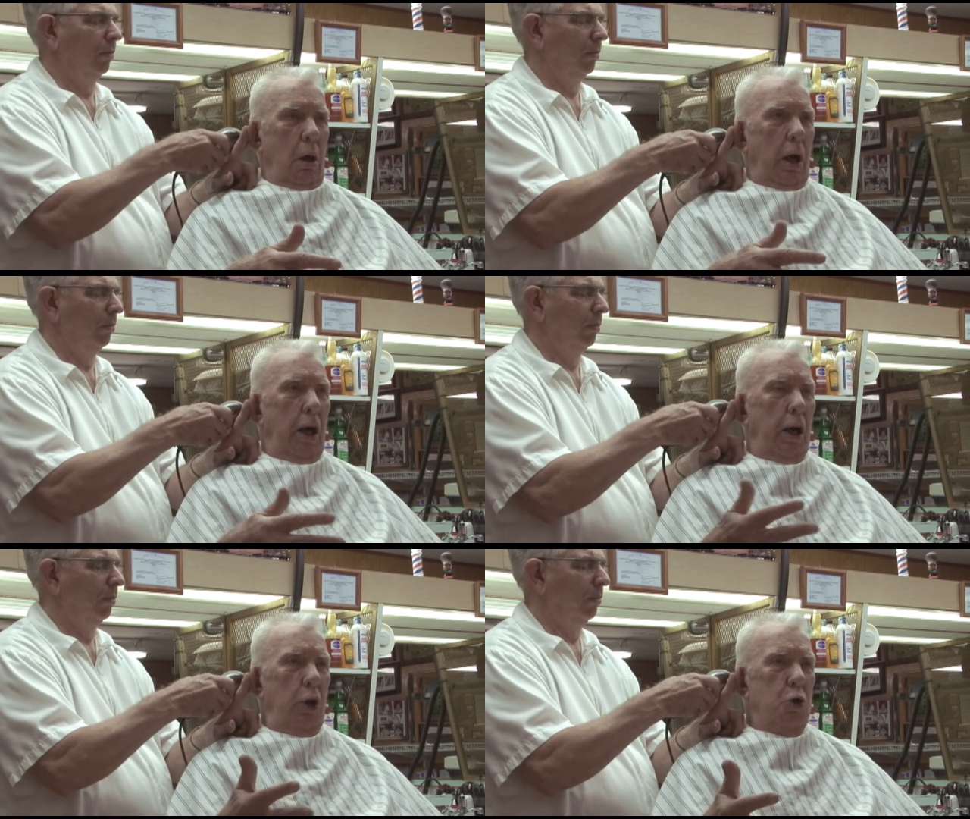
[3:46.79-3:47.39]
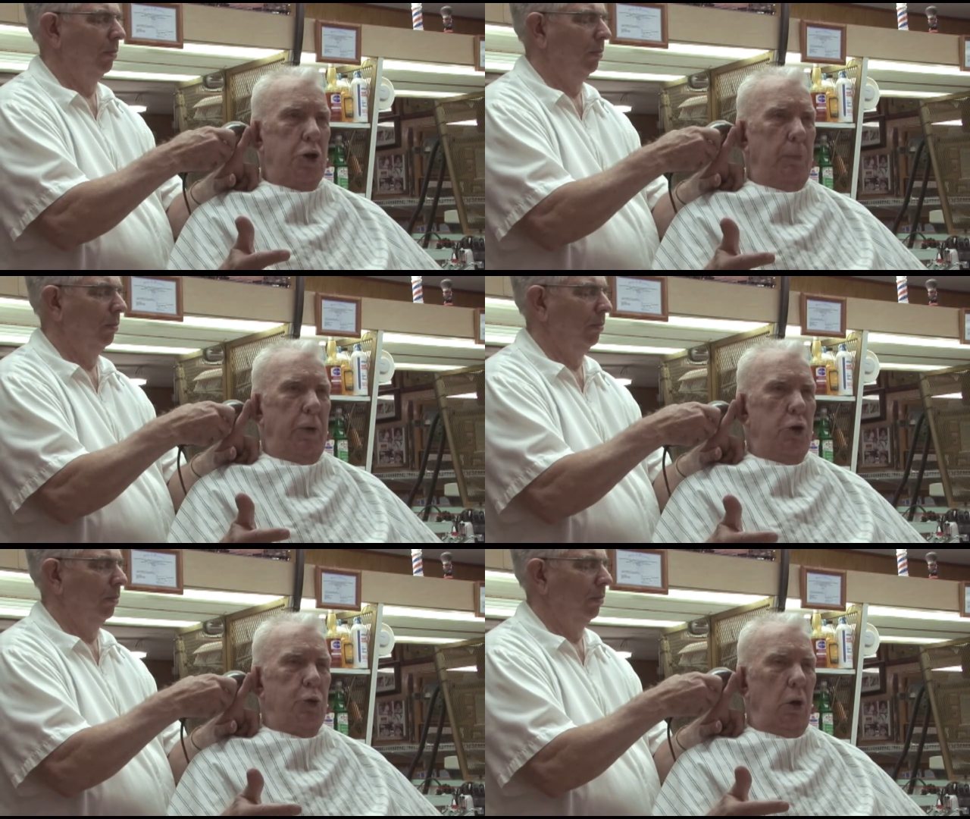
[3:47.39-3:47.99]
Speaker 1: And I knew
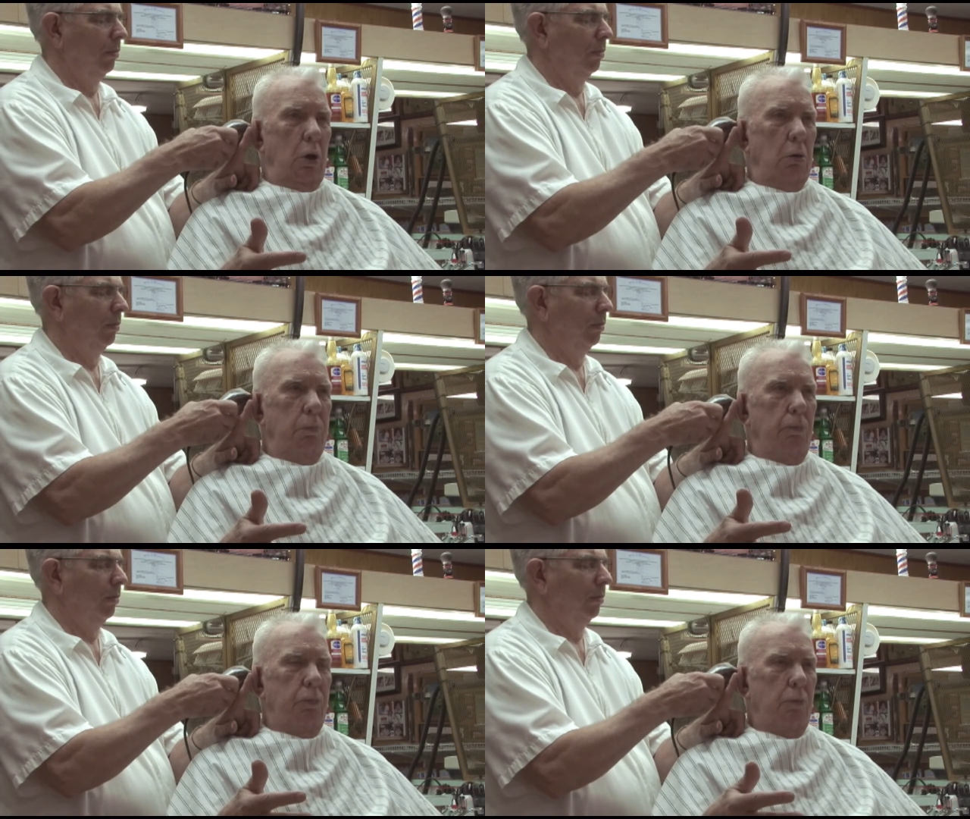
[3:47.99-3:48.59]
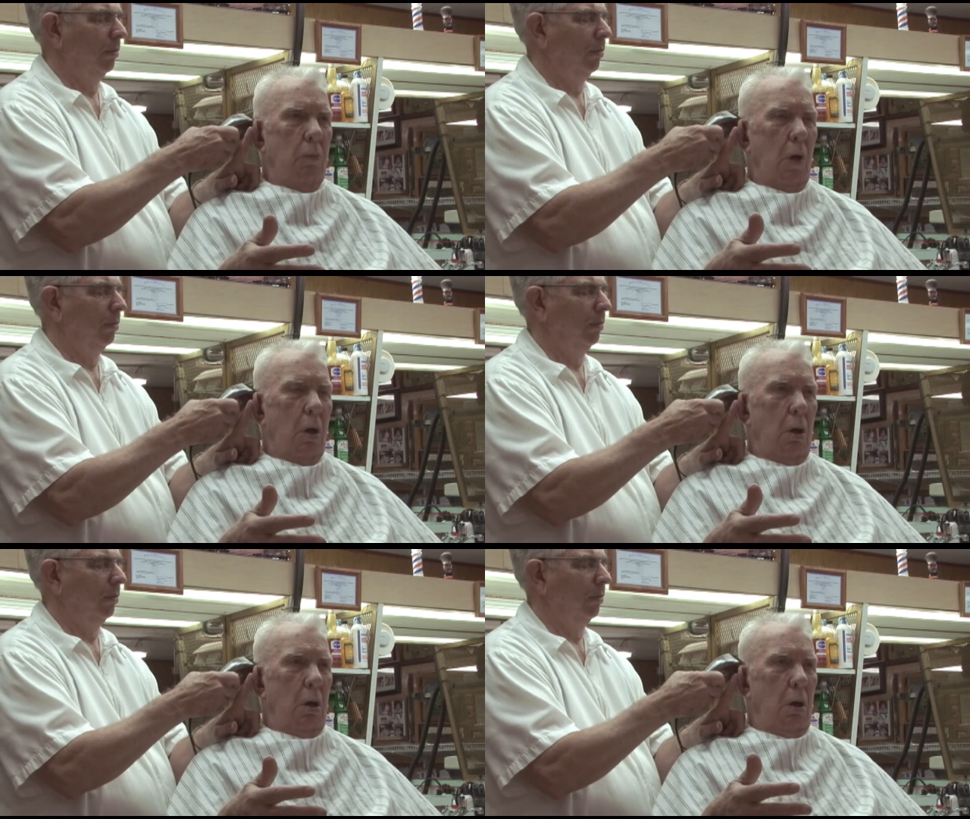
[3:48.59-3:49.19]
something's wrong.
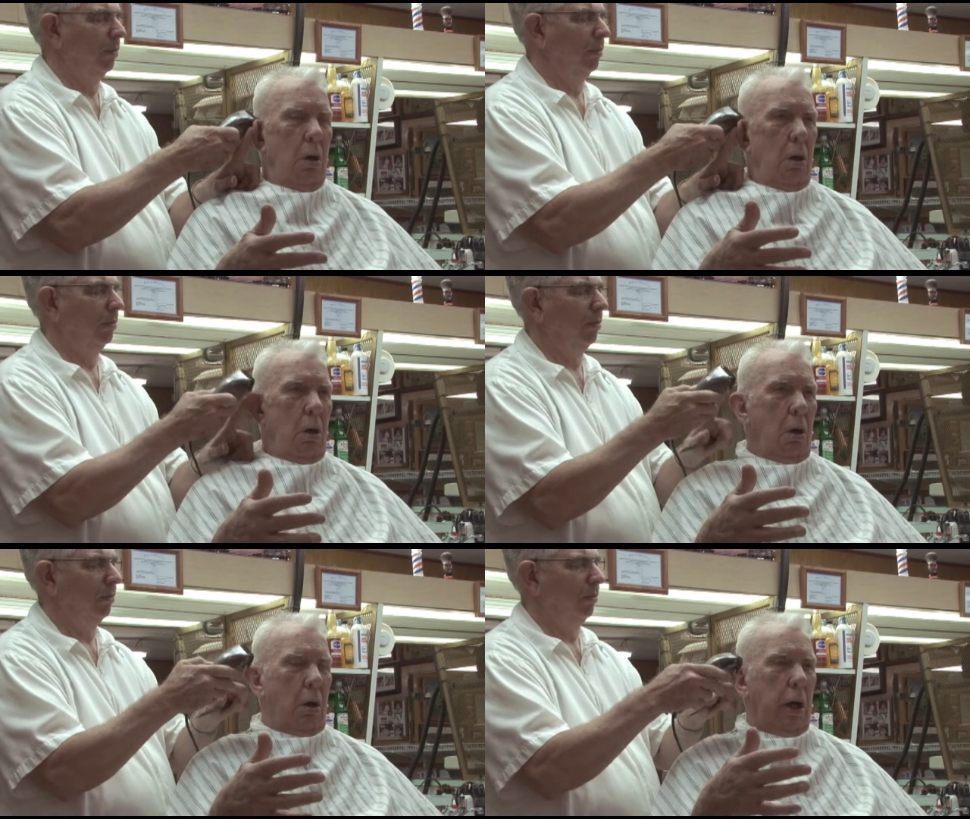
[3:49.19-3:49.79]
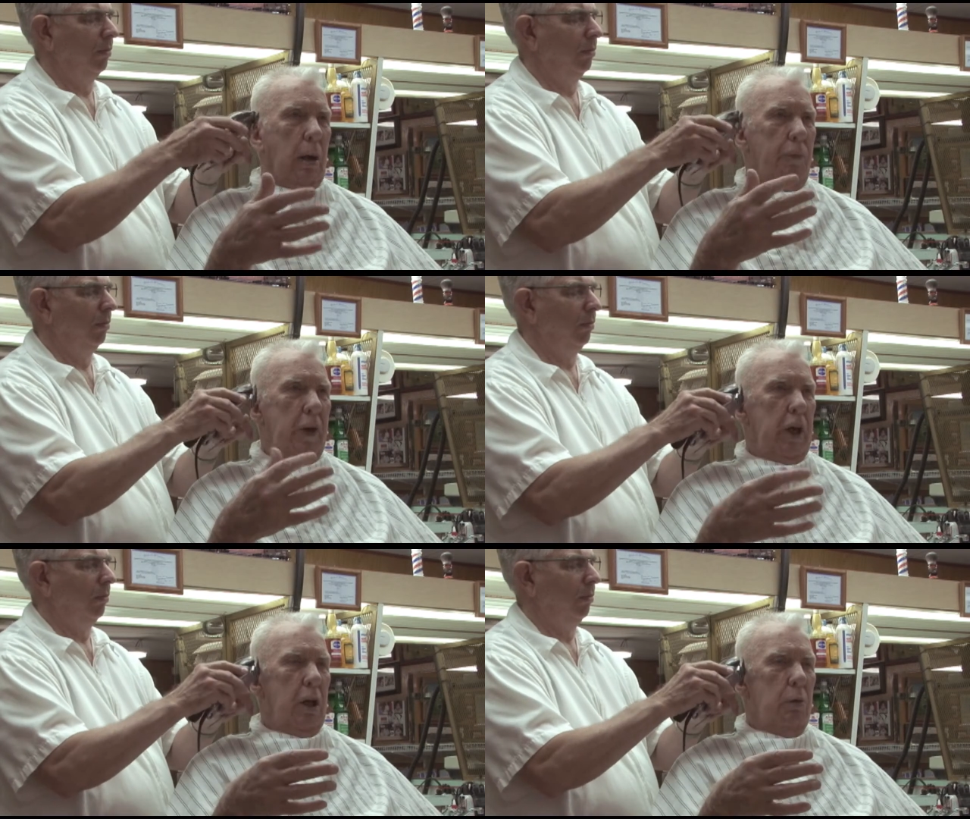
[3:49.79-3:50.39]
And I'm
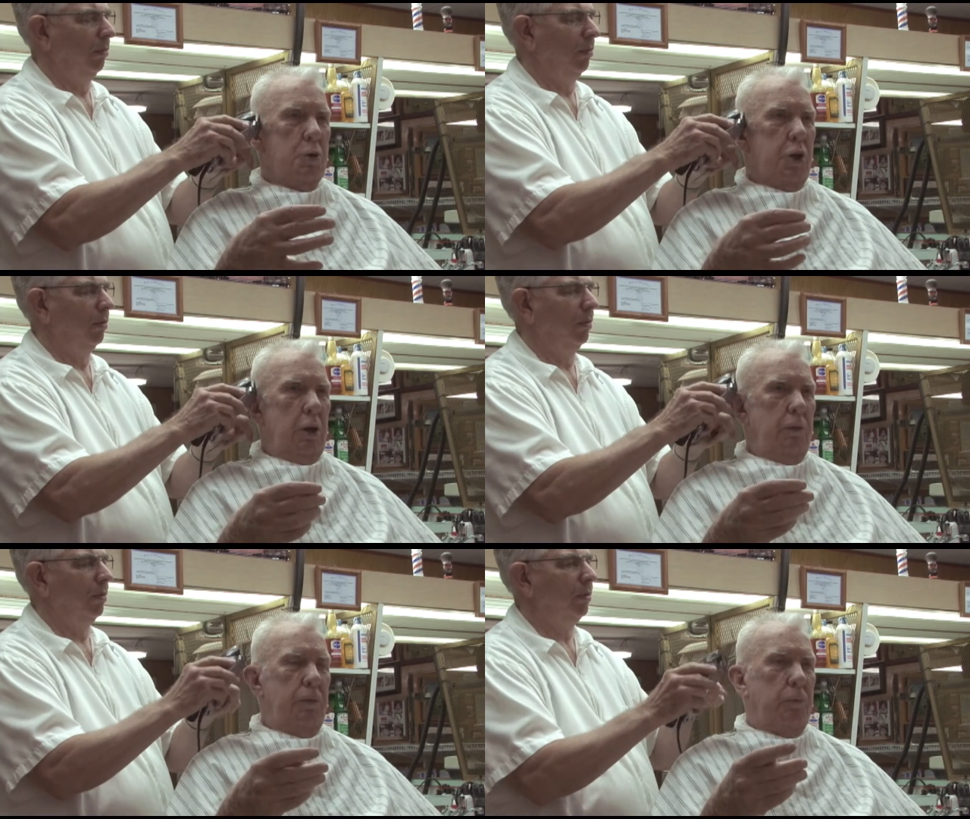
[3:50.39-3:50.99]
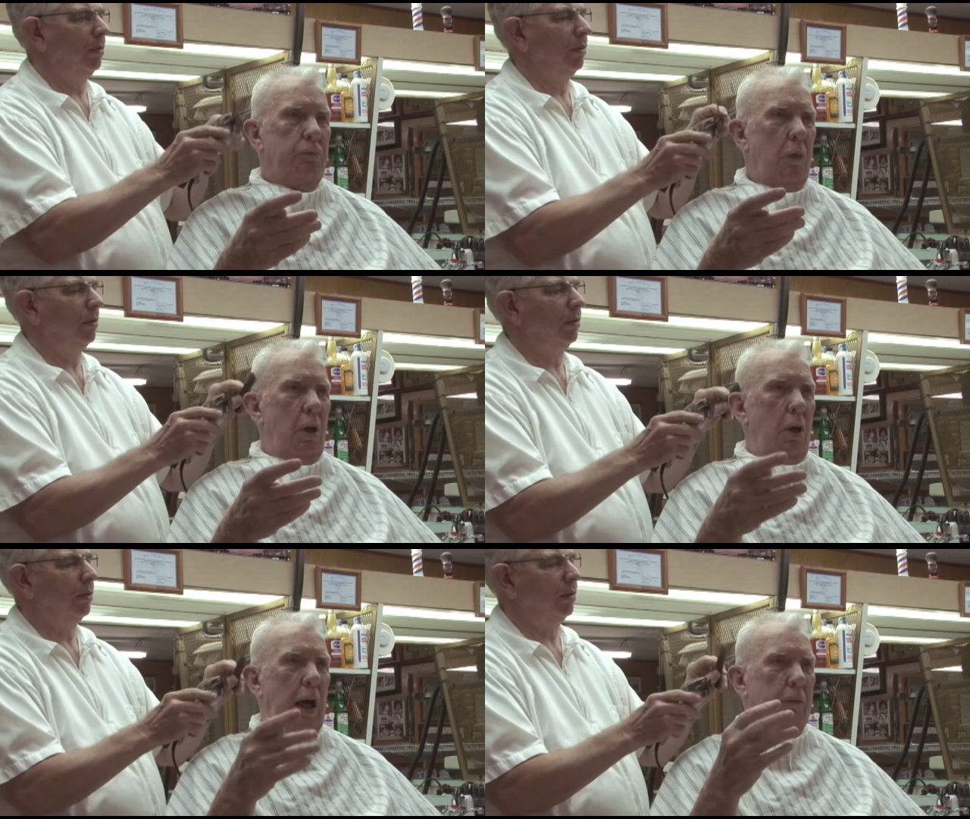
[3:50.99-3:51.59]
thinking to myself,
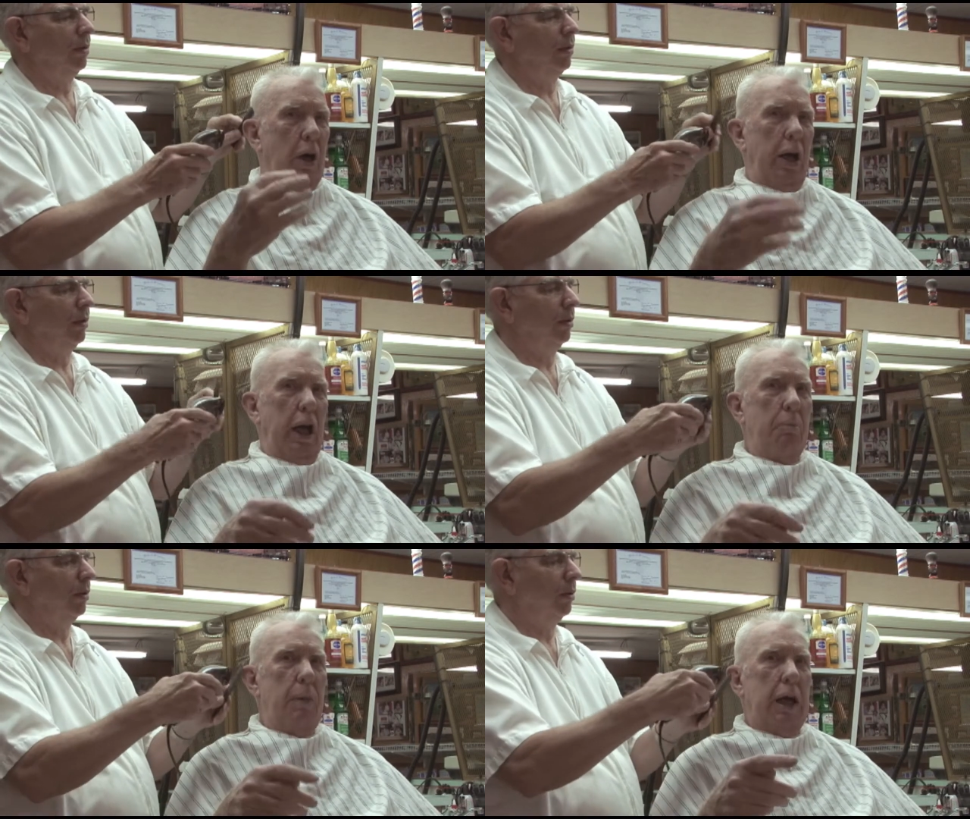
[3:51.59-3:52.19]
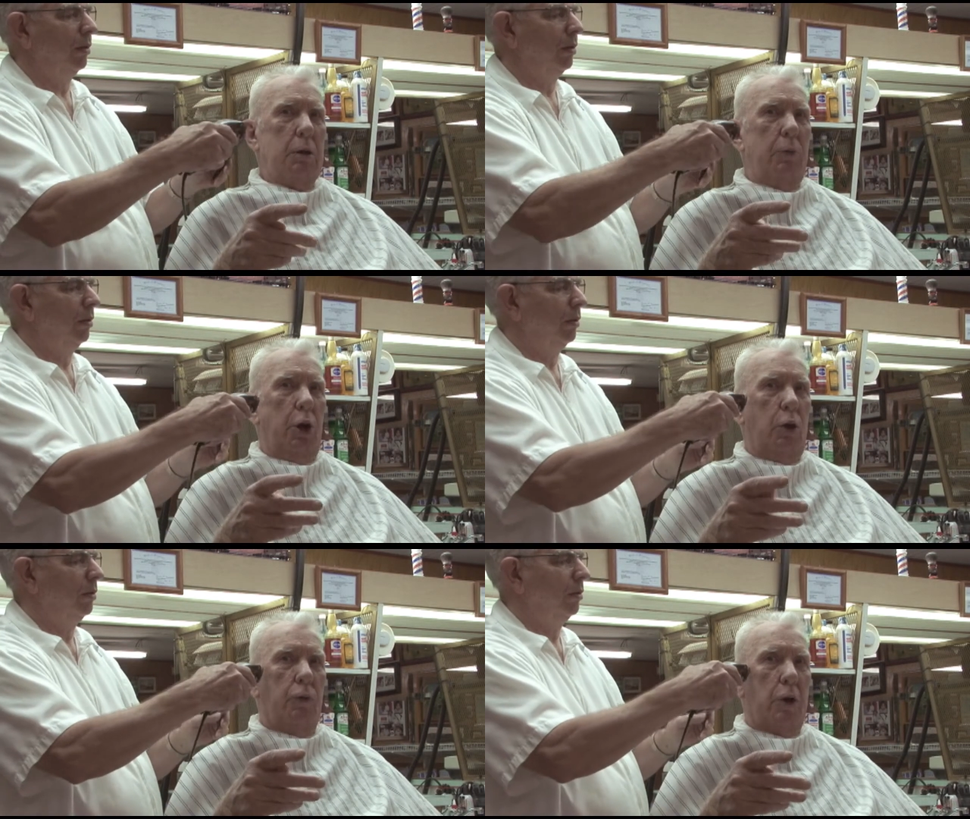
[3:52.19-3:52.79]
I've got to get back to
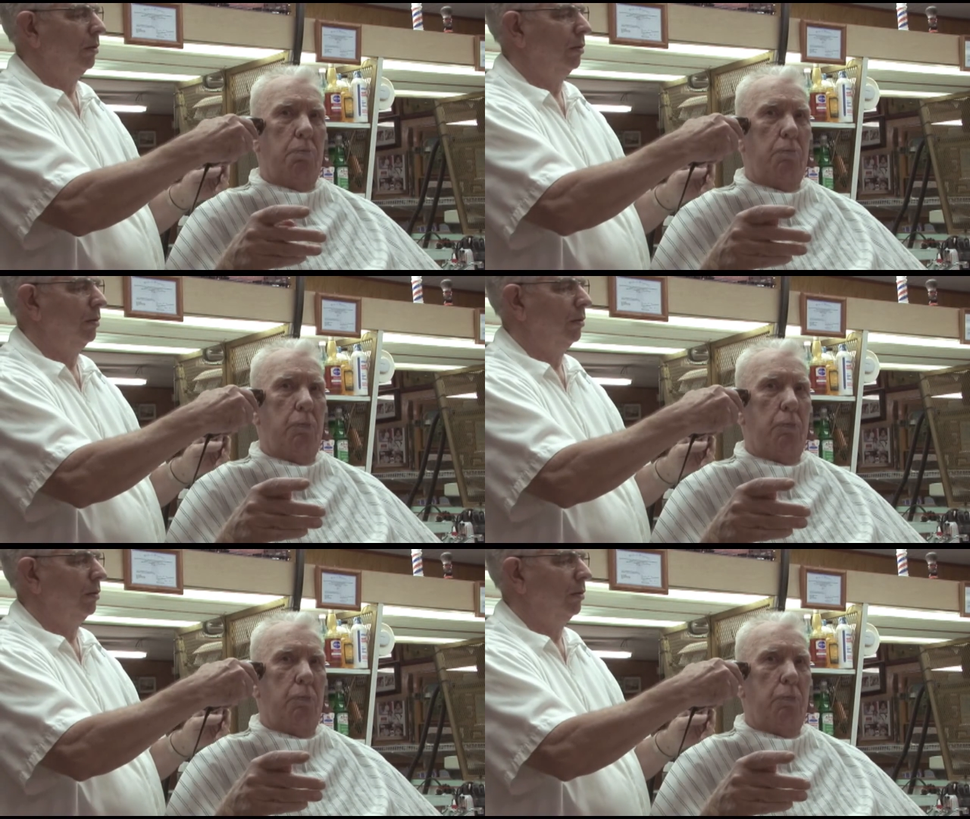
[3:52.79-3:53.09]
maneuvering.